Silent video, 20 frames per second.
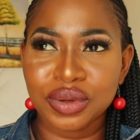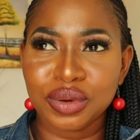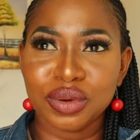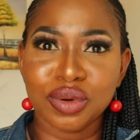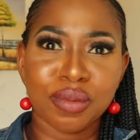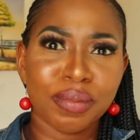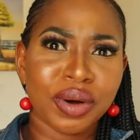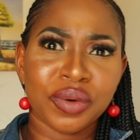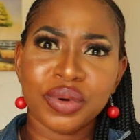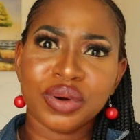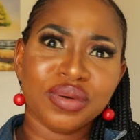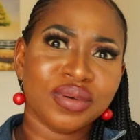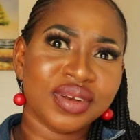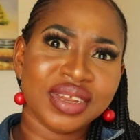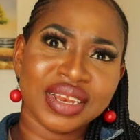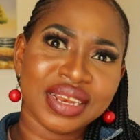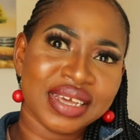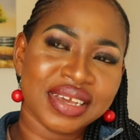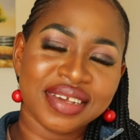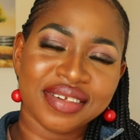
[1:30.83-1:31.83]
Number one on
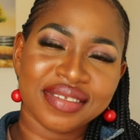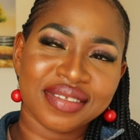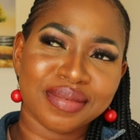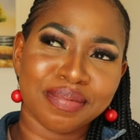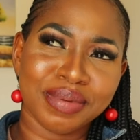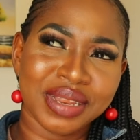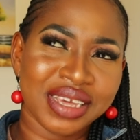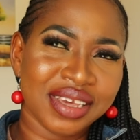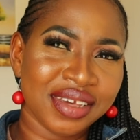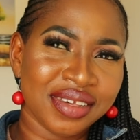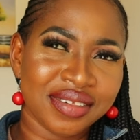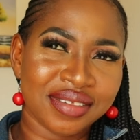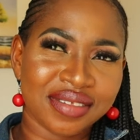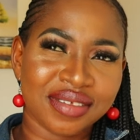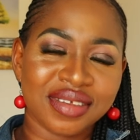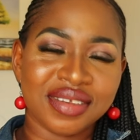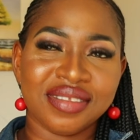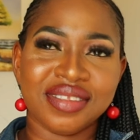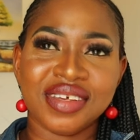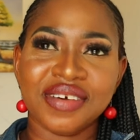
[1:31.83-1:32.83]
the list, please.
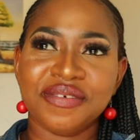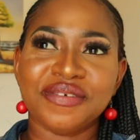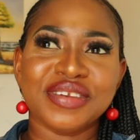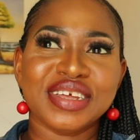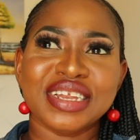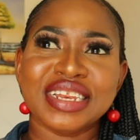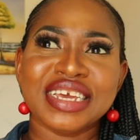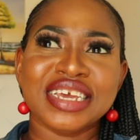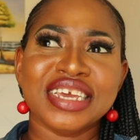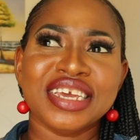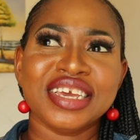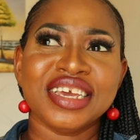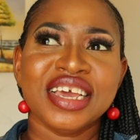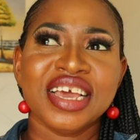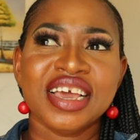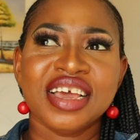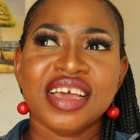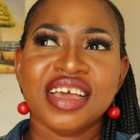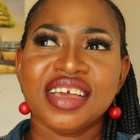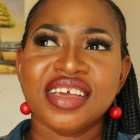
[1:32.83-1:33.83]
Definitely
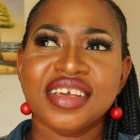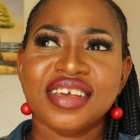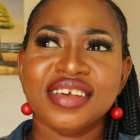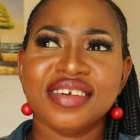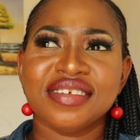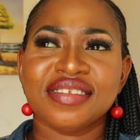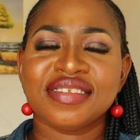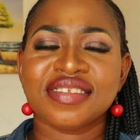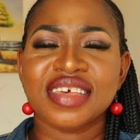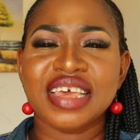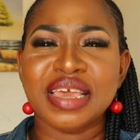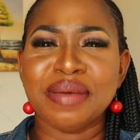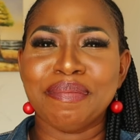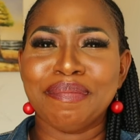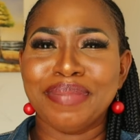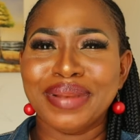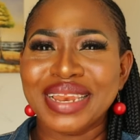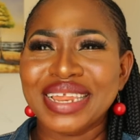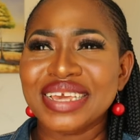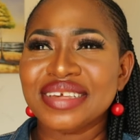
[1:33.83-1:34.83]
is a
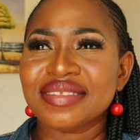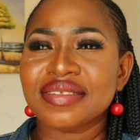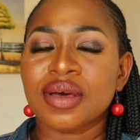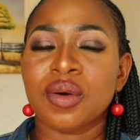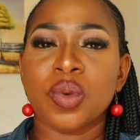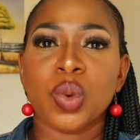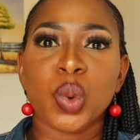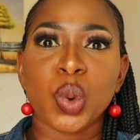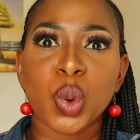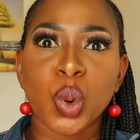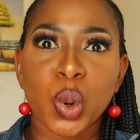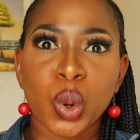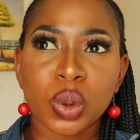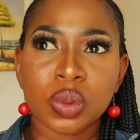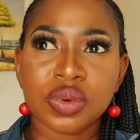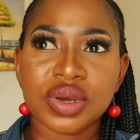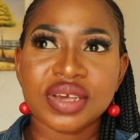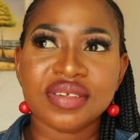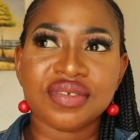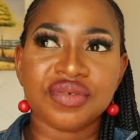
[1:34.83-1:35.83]
place I will
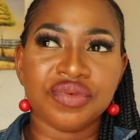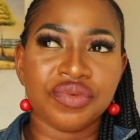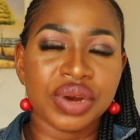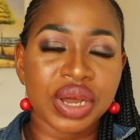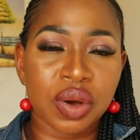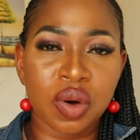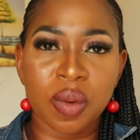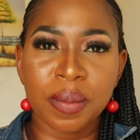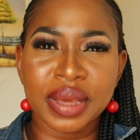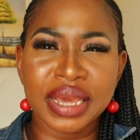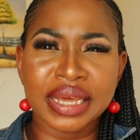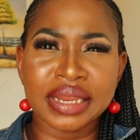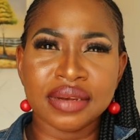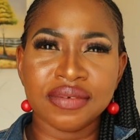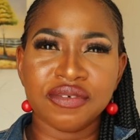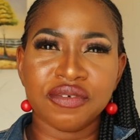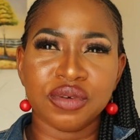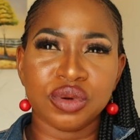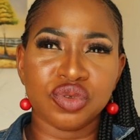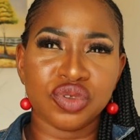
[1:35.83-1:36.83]
always
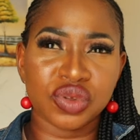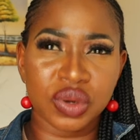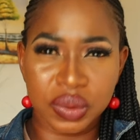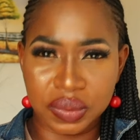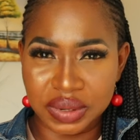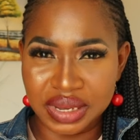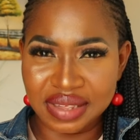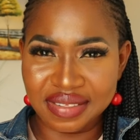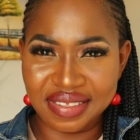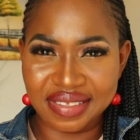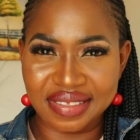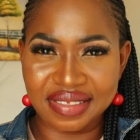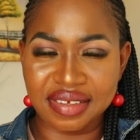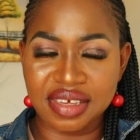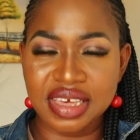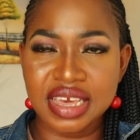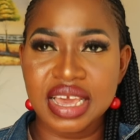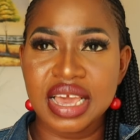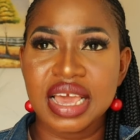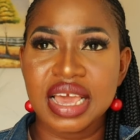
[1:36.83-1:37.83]
recommend for tourists,